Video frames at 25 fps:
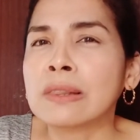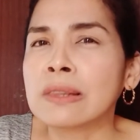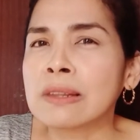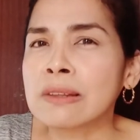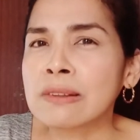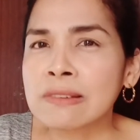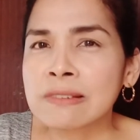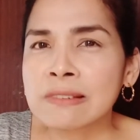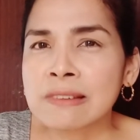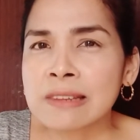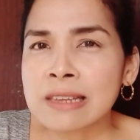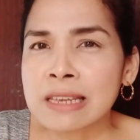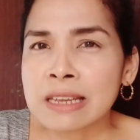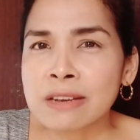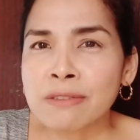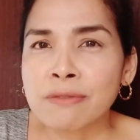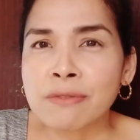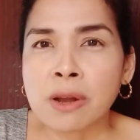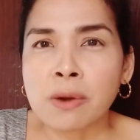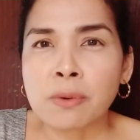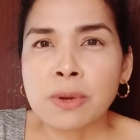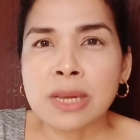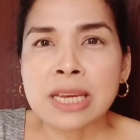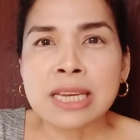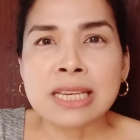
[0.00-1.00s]
listened
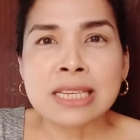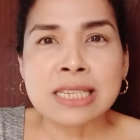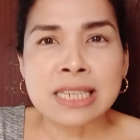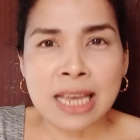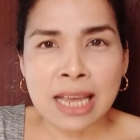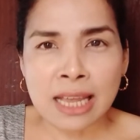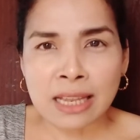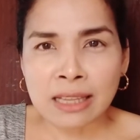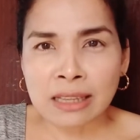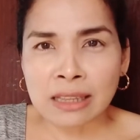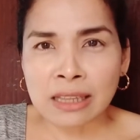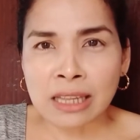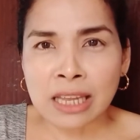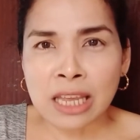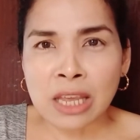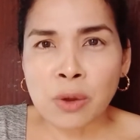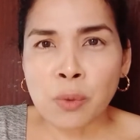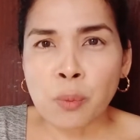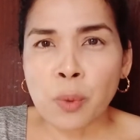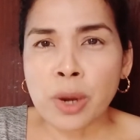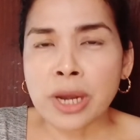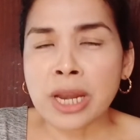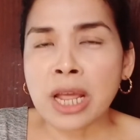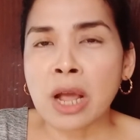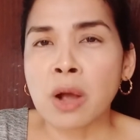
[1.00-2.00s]
very intently
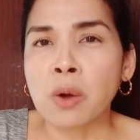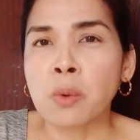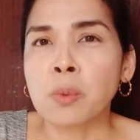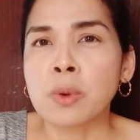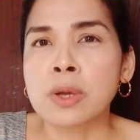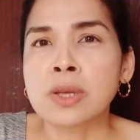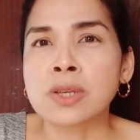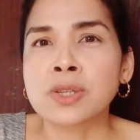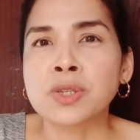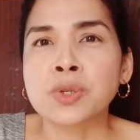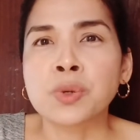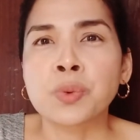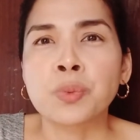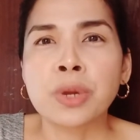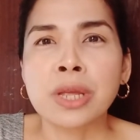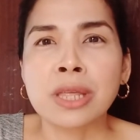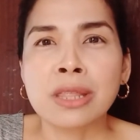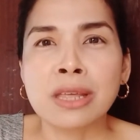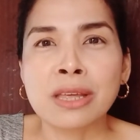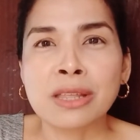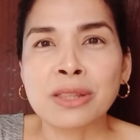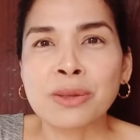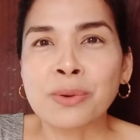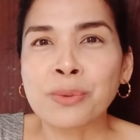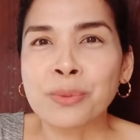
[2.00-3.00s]
when I was
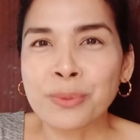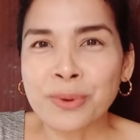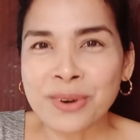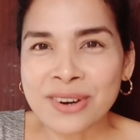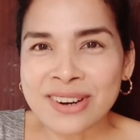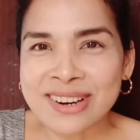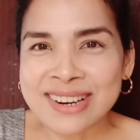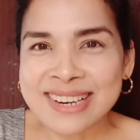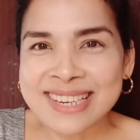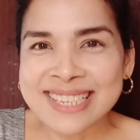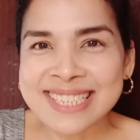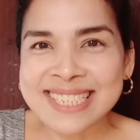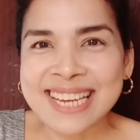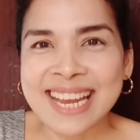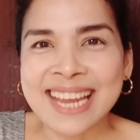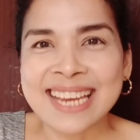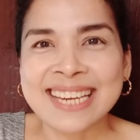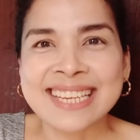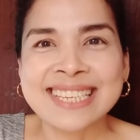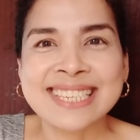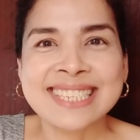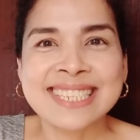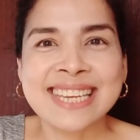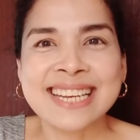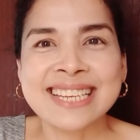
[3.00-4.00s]
reading the words
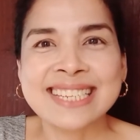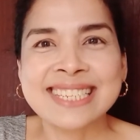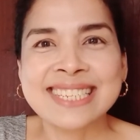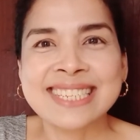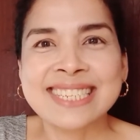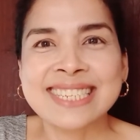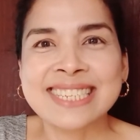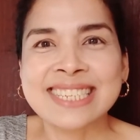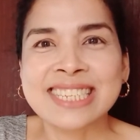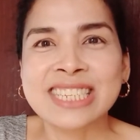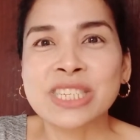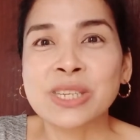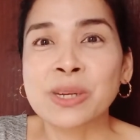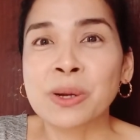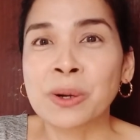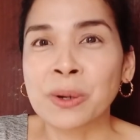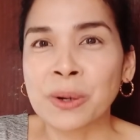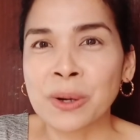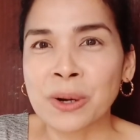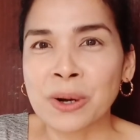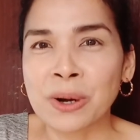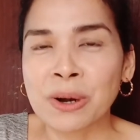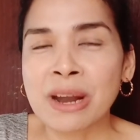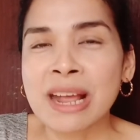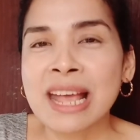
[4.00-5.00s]
and the sentences to
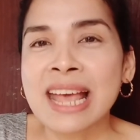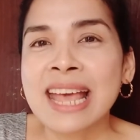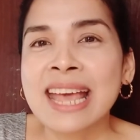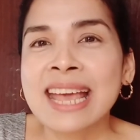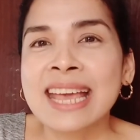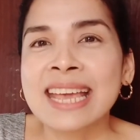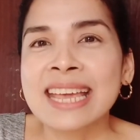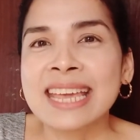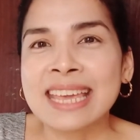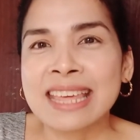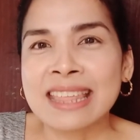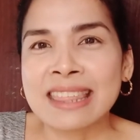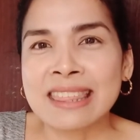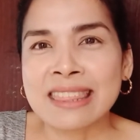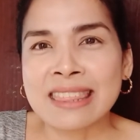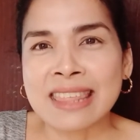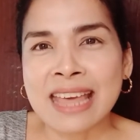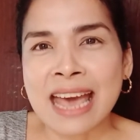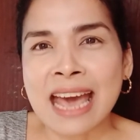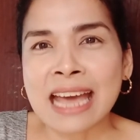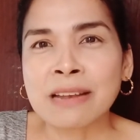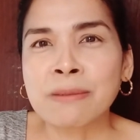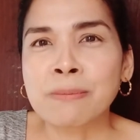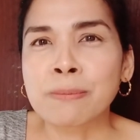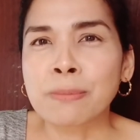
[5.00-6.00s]
her in
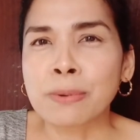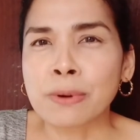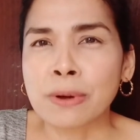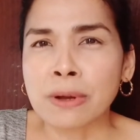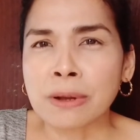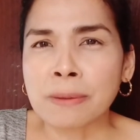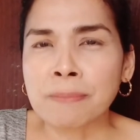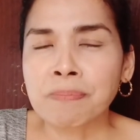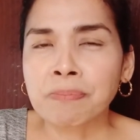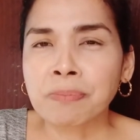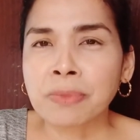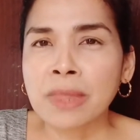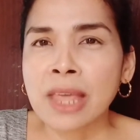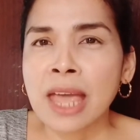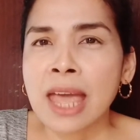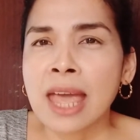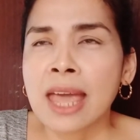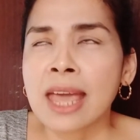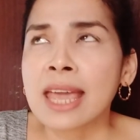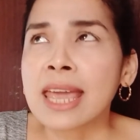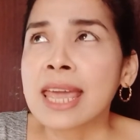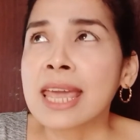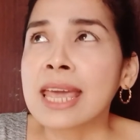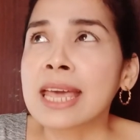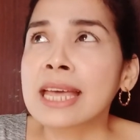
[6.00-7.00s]
that book.
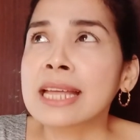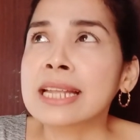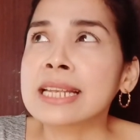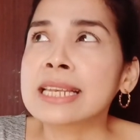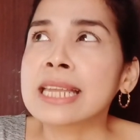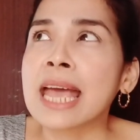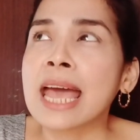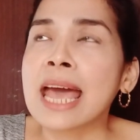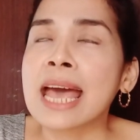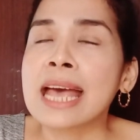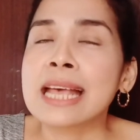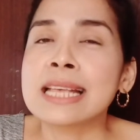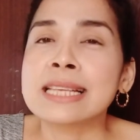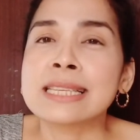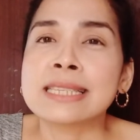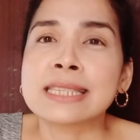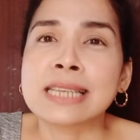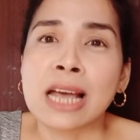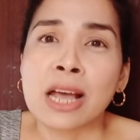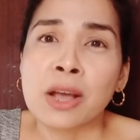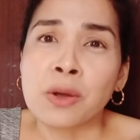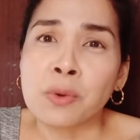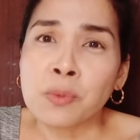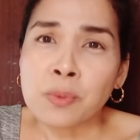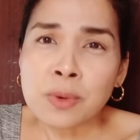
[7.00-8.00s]
And as
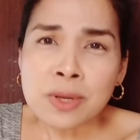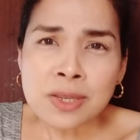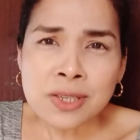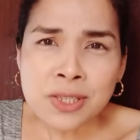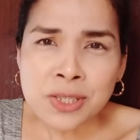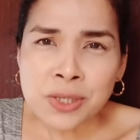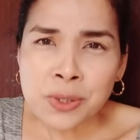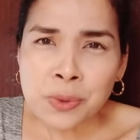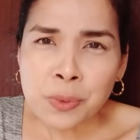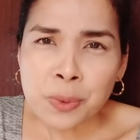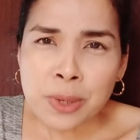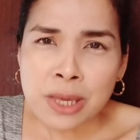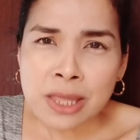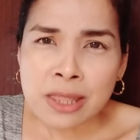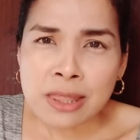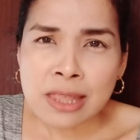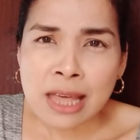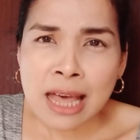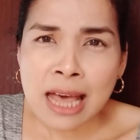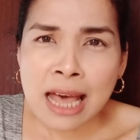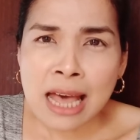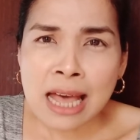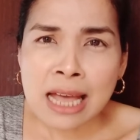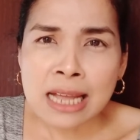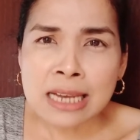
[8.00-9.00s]
I was doing
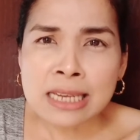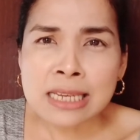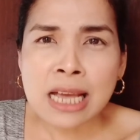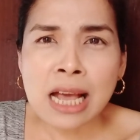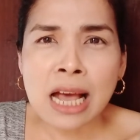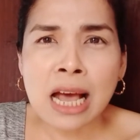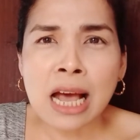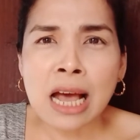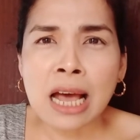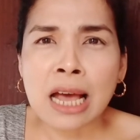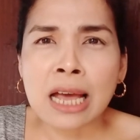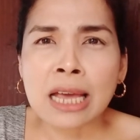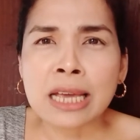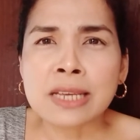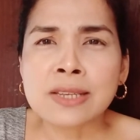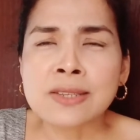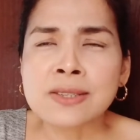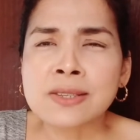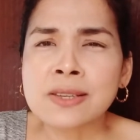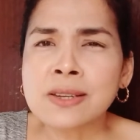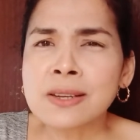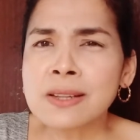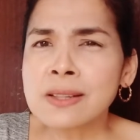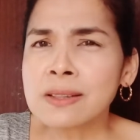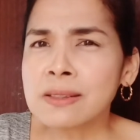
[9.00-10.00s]
that, I
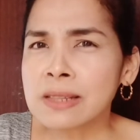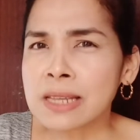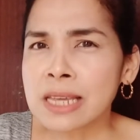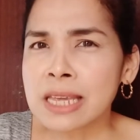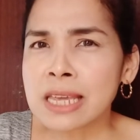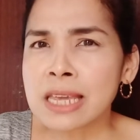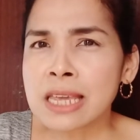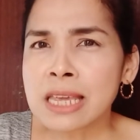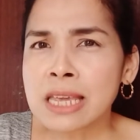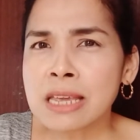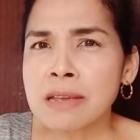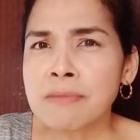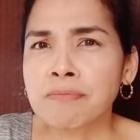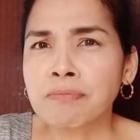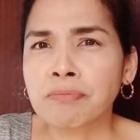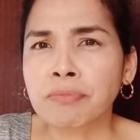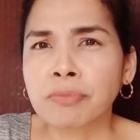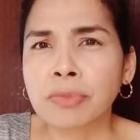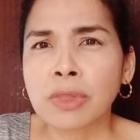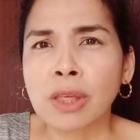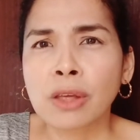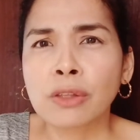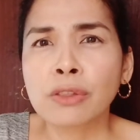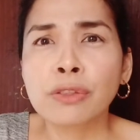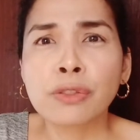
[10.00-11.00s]
suddenly
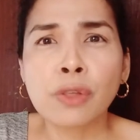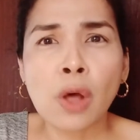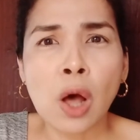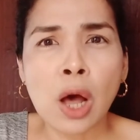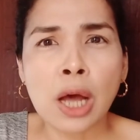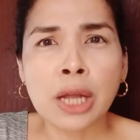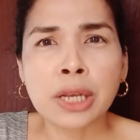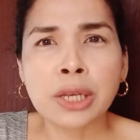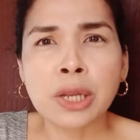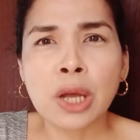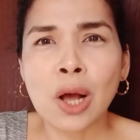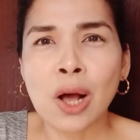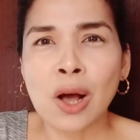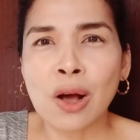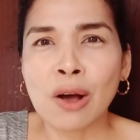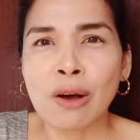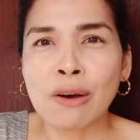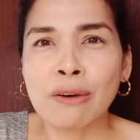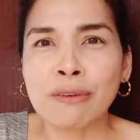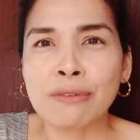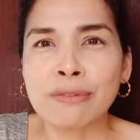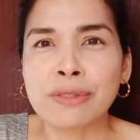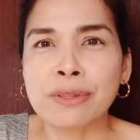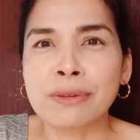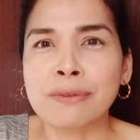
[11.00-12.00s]
thought
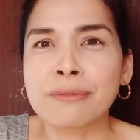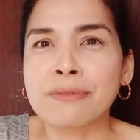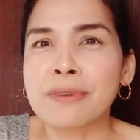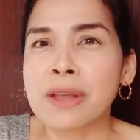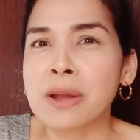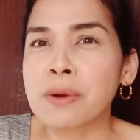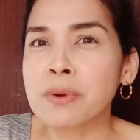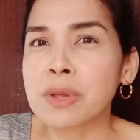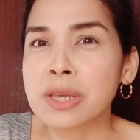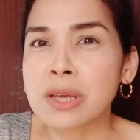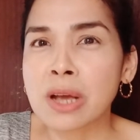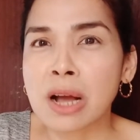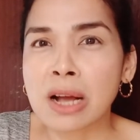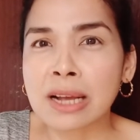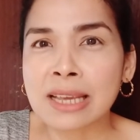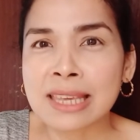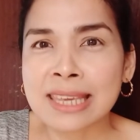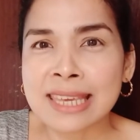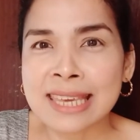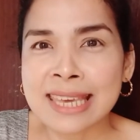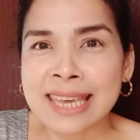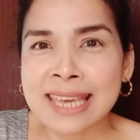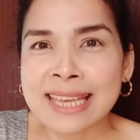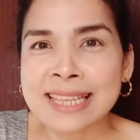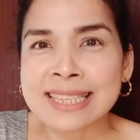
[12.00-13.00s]
of the very young
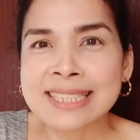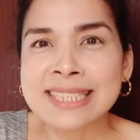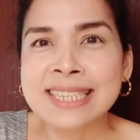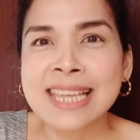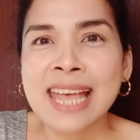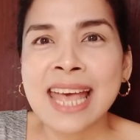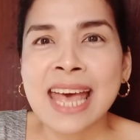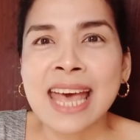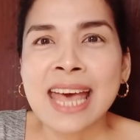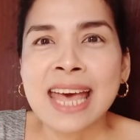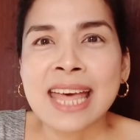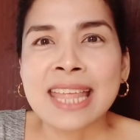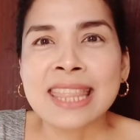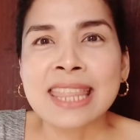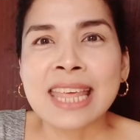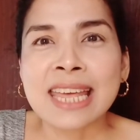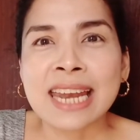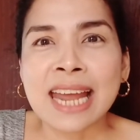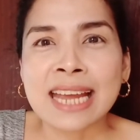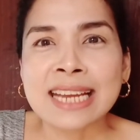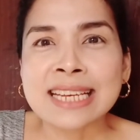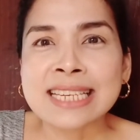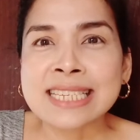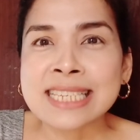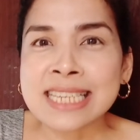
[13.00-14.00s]
kids
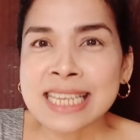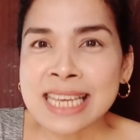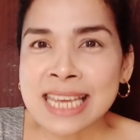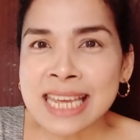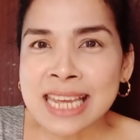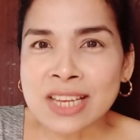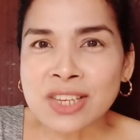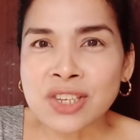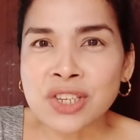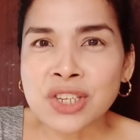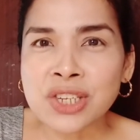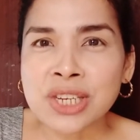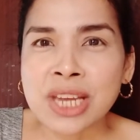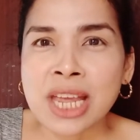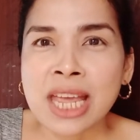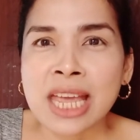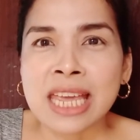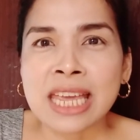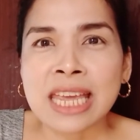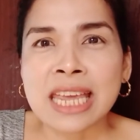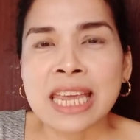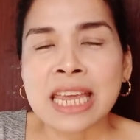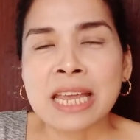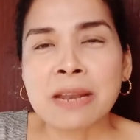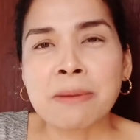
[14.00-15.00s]
that I teach
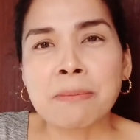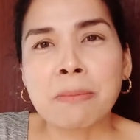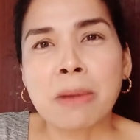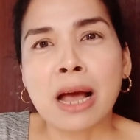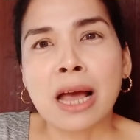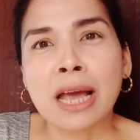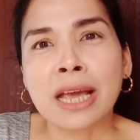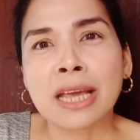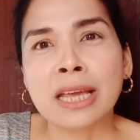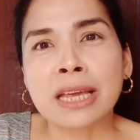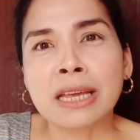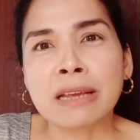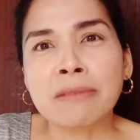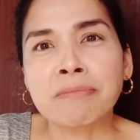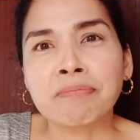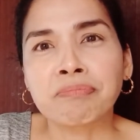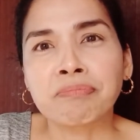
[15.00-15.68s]
in my